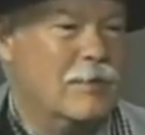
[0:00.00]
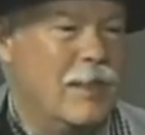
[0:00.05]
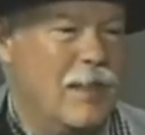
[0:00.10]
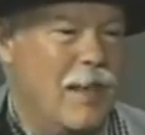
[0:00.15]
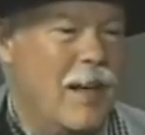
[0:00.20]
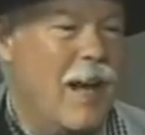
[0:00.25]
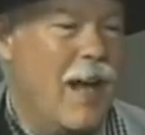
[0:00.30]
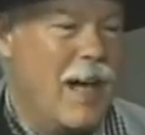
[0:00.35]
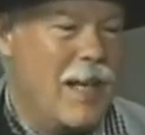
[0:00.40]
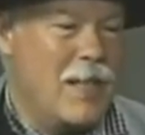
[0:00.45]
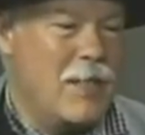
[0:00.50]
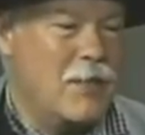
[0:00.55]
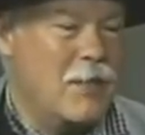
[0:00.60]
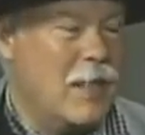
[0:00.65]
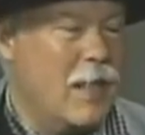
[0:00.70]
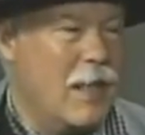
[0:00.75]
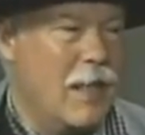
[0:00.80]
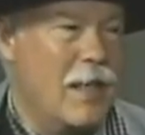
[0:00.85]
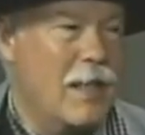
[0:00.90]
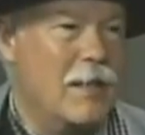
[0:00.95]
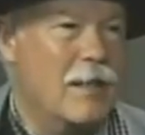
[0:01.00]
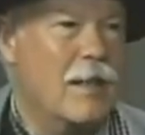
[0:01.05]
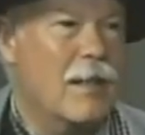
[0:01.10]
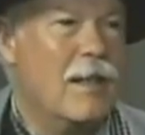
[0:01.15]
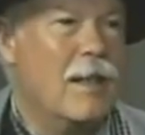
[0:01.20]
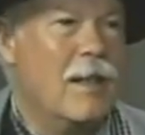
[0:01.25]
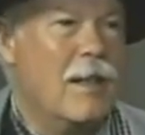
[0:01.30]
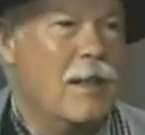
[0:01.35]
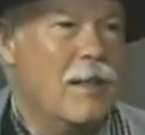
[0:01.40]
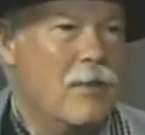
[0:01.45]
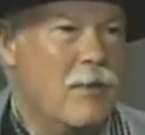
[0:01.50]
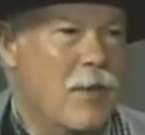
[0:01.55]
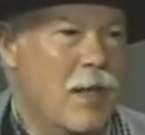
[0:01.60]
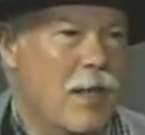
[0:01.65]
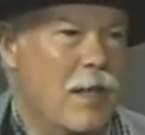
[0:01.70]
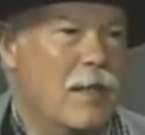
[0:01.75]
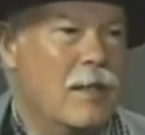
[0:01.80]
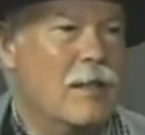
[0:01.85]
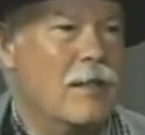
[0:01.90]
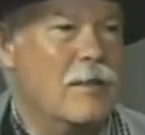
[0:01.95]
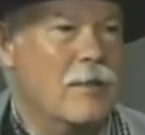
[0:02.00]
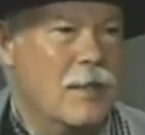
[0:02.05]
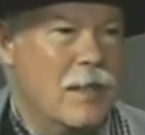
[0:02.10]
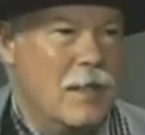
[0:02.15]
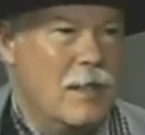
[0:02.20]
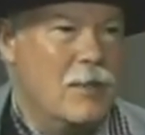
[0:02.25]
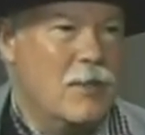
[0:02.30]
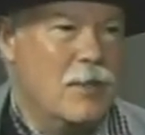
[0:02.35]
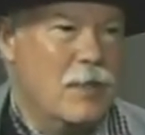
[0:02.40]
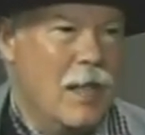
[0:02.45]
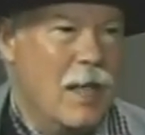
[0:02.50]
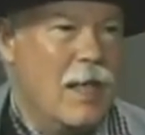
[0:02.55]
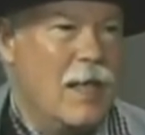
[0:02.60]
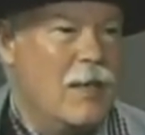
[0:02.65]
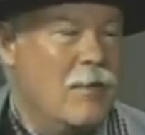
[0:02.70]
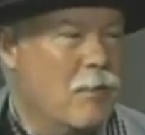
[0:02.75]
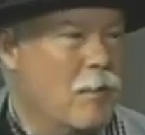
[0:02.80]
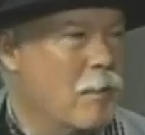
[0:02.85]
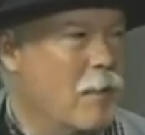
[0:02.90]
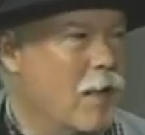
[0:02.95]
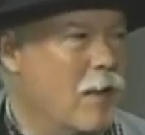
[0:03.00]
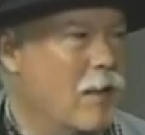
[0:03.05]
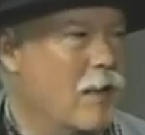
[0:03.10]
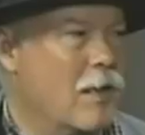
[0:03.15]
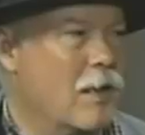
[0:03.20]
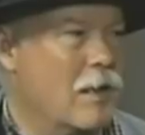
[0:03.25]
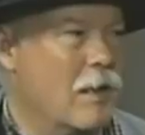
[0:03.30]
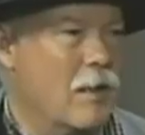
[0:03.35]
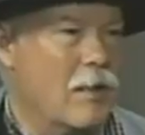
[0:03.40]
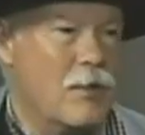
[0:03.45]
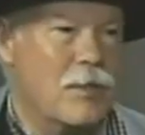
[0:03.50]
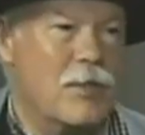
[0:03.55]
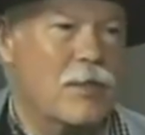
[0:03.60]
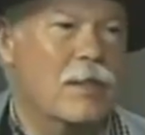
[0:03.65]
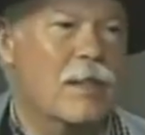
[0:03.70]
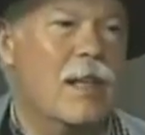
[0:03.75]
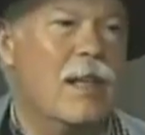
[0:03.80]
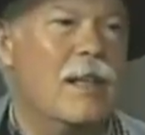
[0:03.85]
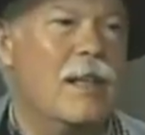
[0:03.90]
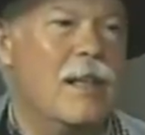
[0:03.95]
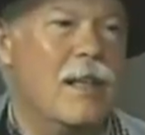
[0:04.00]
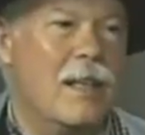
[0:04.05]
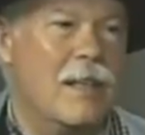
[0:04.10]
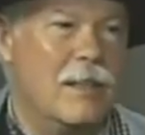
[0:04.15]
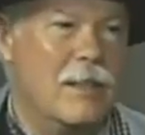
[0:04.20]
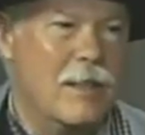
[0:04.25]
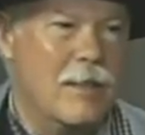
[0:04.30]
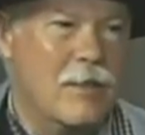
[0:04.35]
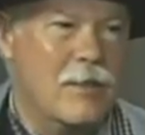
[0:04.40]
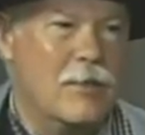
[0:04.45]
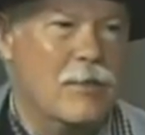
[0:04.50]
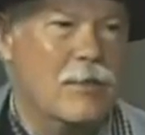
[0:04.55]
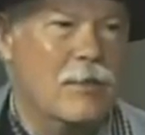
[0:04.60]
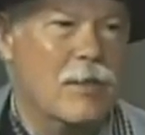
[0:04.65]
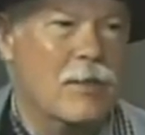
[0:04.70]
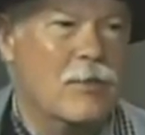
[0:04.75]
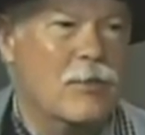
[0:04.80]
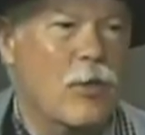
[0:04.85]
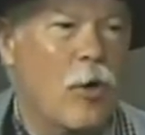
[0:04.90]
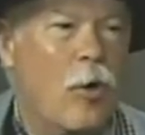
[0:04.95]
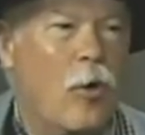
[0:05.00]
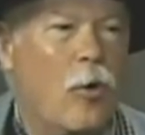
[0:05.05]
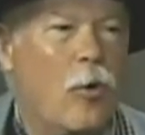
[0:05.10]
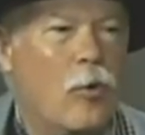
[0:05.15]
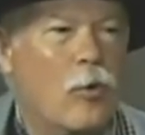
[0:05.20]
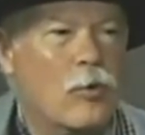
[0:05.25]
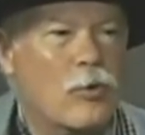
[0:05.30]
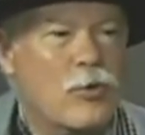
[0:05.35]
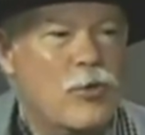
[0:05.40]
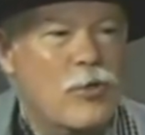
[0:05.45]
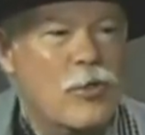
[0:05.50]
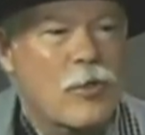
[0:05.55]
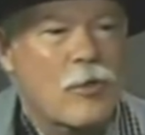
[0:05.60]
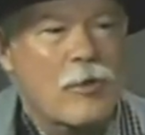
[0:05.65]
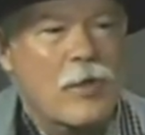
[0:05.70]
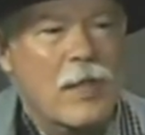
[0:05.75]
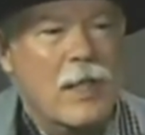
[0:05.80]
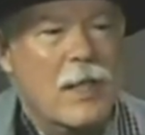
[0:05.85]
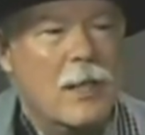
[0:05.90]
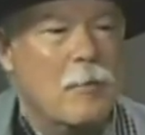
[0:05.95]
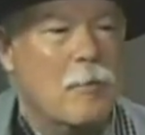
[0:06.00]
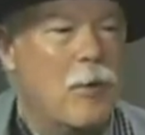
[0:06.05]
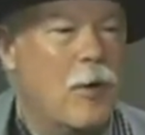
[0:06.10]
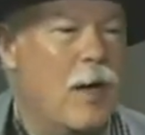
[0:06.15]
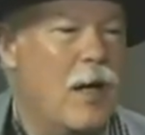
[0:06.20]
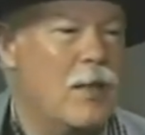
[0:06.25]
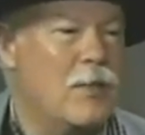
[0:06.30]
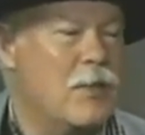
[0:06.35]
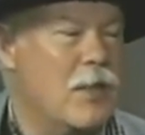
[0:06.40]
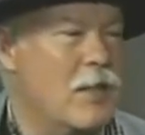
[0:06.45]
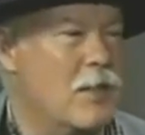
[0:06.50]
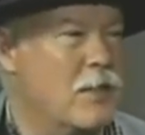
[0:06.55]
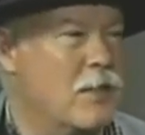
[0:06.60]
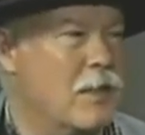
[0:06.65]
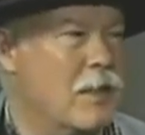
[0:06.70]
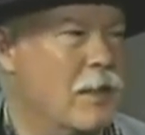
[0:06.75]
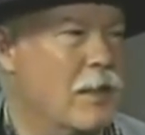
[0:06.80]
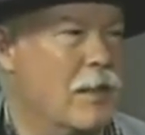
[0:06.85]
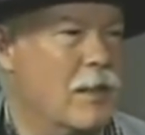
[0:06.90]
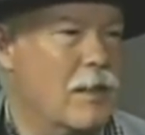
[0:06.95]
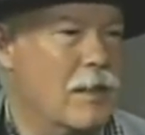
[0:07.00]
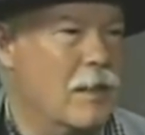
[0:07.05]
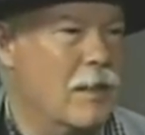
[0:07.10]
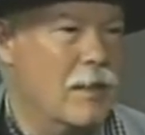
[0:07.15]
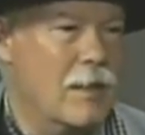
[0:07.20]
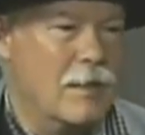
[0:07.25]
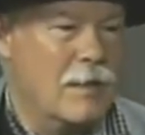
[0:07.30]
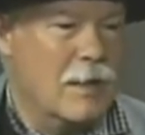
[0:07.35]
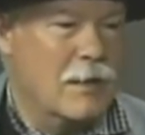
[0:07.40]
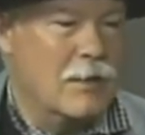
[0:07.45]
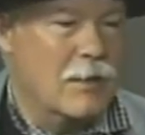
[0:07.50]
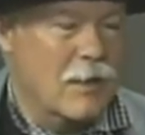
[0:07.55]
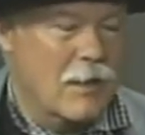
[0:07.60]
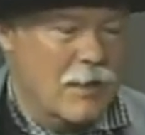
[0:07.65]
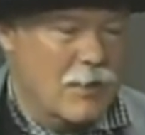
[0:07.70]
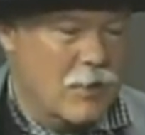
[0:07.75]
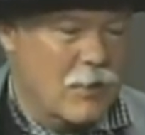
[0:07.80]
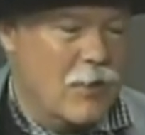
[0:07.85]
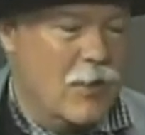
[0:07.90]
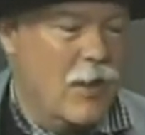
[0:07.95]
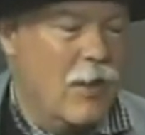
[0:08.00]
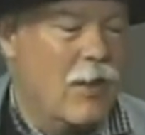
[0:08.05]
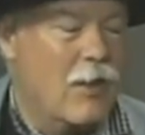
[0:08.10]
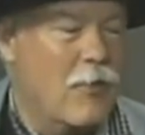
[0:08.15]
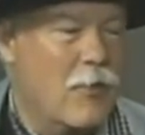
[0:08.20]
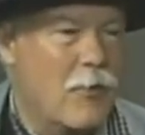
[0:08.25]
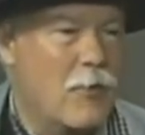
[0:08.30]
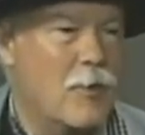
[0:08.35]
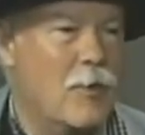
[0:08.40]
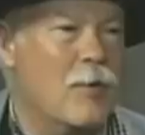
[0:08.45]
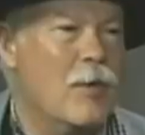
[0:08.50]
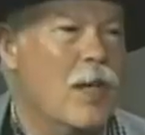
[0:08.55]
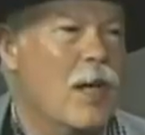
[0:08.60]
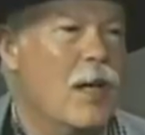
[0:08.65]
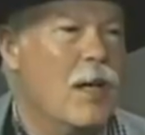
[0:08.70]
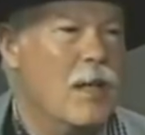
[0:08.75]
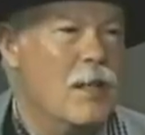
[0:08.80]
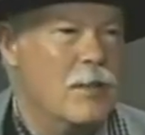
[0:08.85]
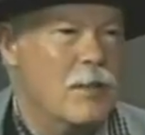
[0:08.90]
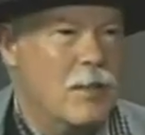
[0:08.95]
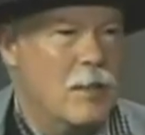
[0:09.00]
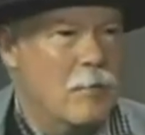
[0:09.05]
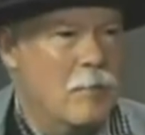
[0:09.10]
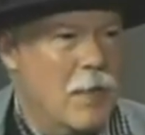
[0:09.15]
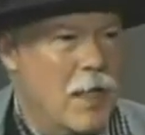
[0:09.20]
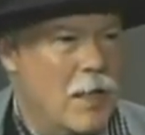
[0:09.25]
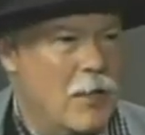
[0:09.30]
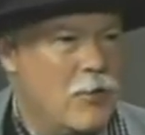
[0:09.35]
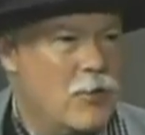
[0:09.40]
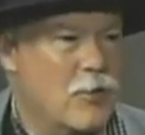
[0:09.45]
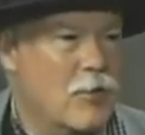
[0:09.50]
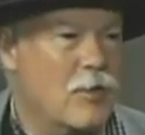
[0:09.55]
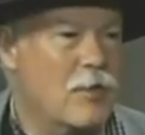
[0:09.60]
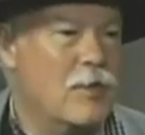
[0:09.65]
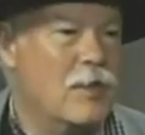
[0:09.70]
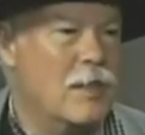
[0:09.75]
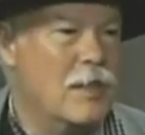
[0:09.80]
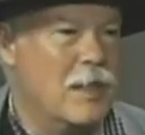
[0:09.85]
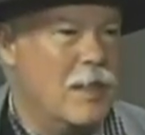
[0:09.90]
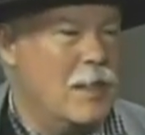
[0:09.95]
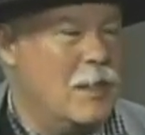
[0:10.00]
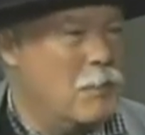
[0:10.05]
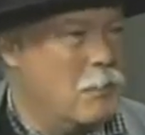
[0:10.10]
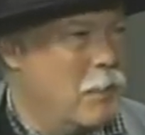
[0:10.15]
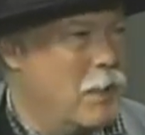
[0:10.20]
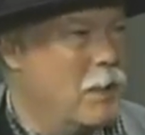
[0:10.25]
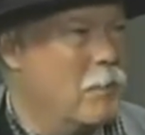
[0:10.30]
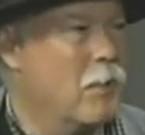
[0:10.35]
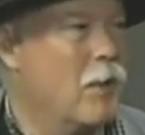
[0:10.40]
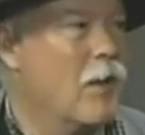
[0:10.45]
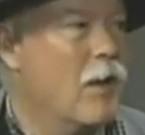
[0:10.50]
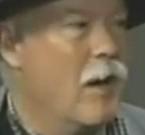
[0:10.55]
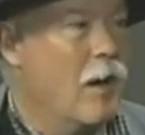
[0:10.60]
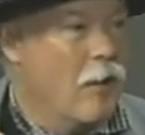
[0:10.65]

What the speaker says: nice. And then these Native American artists, and there's a whole jurying process that is gone through to make sure that these people